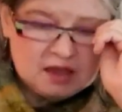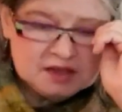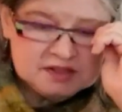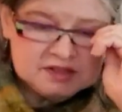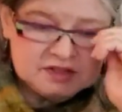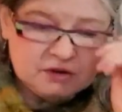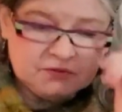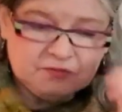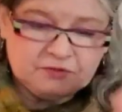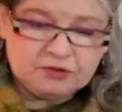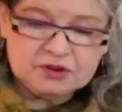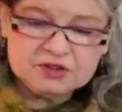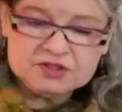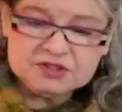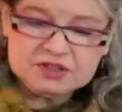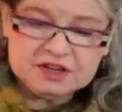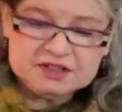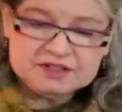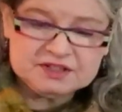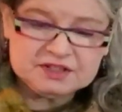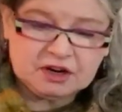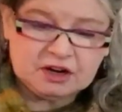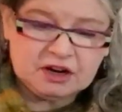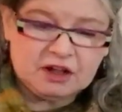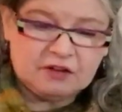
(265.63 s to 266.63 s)
So first, I
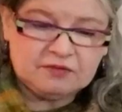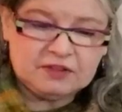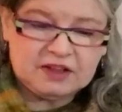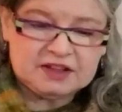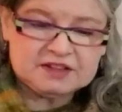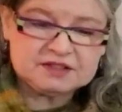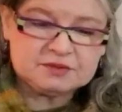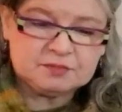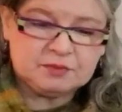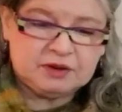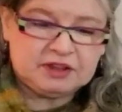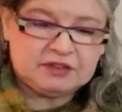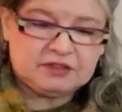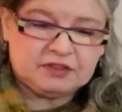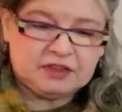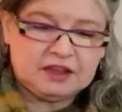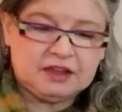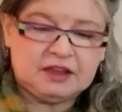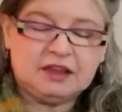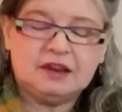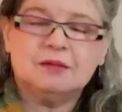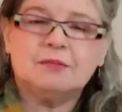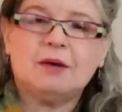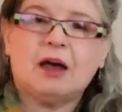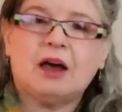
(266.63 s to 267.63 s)
started off last week
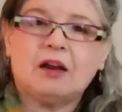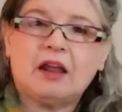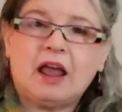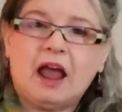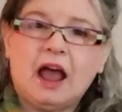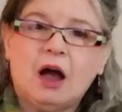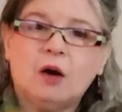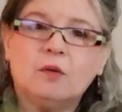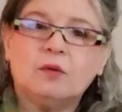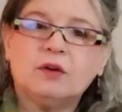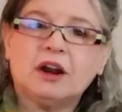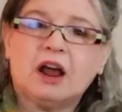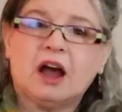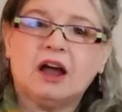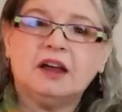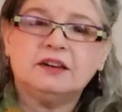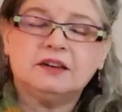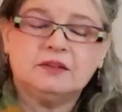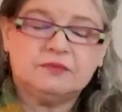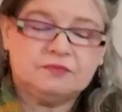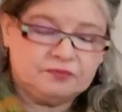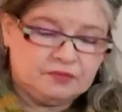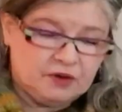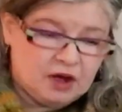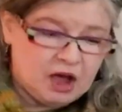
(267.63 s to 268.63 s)
thinking about how would I
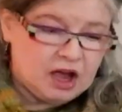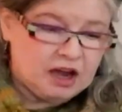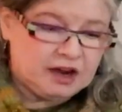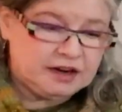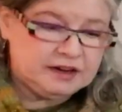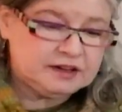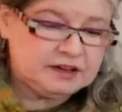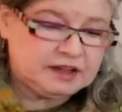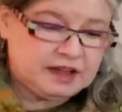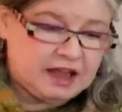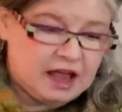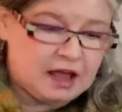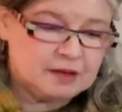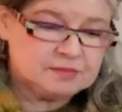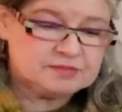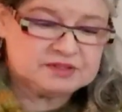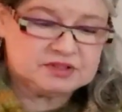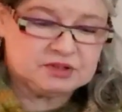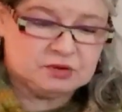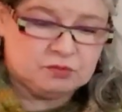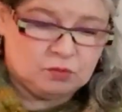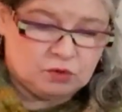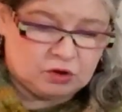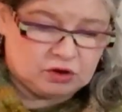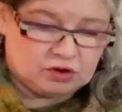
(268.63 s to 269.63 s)
define
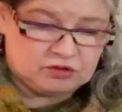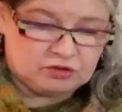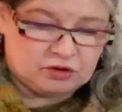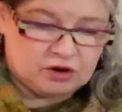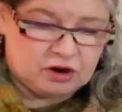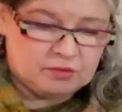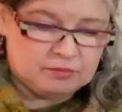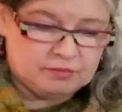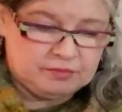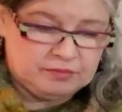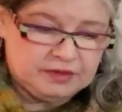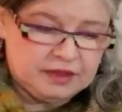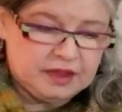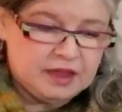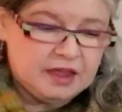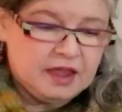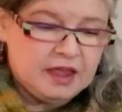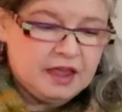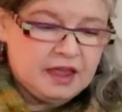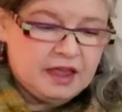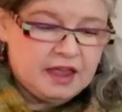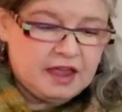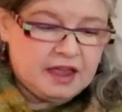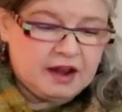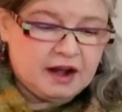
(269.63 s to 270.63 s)
capsule wardrobe.
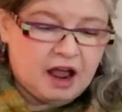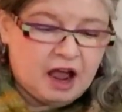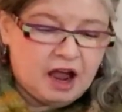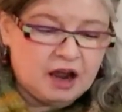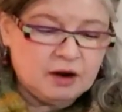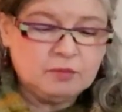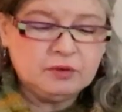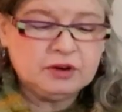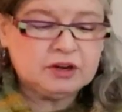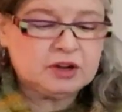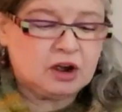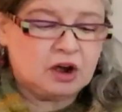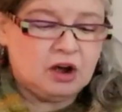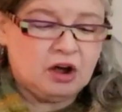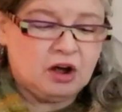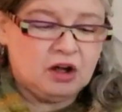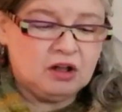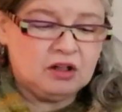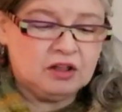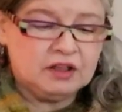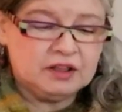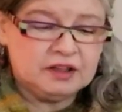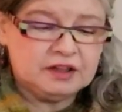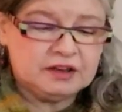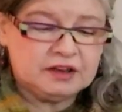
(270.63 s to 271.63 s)
And I would
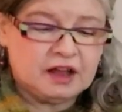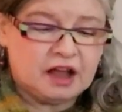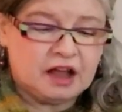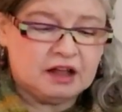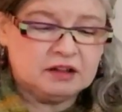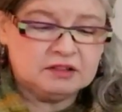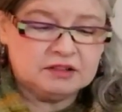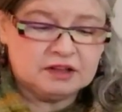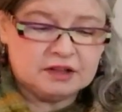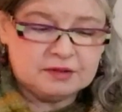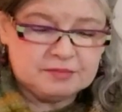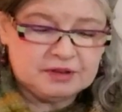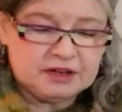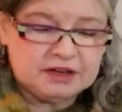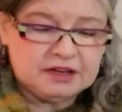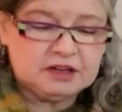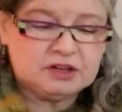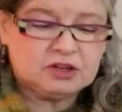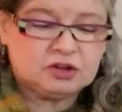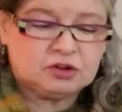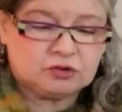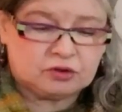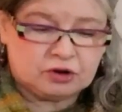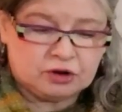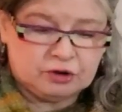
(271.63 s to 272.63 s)
call it a
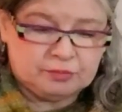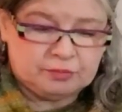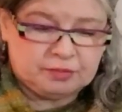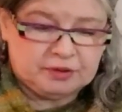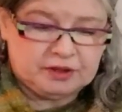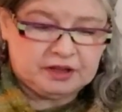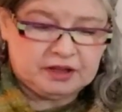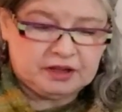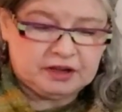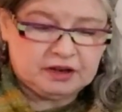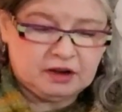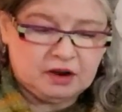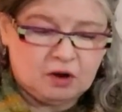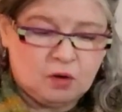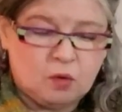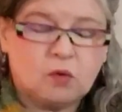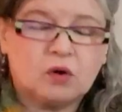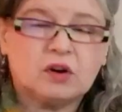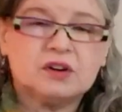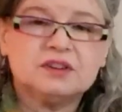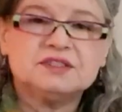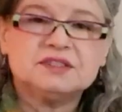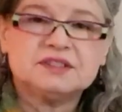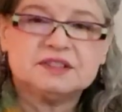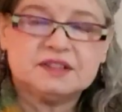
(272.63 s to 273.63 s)
limited grouping
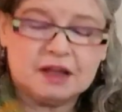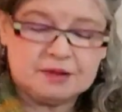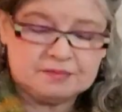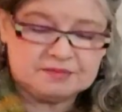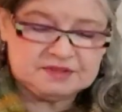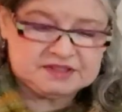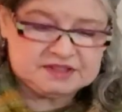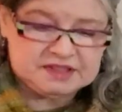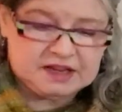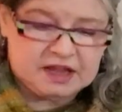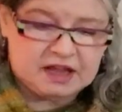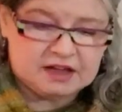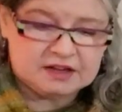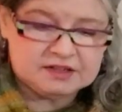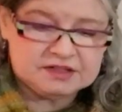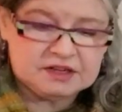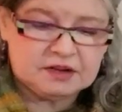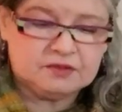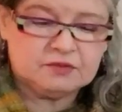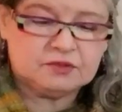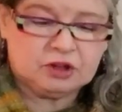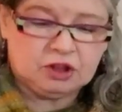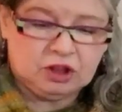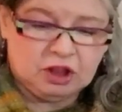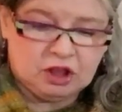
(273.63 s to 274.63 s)
or subset
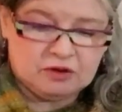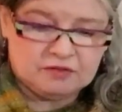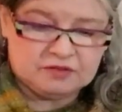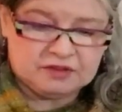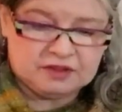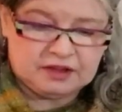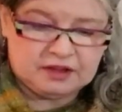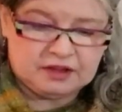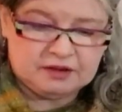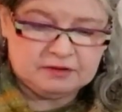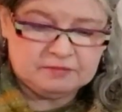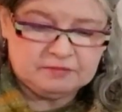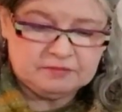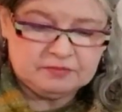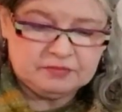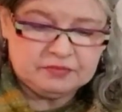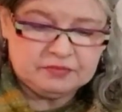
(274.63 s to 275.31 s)
of clothing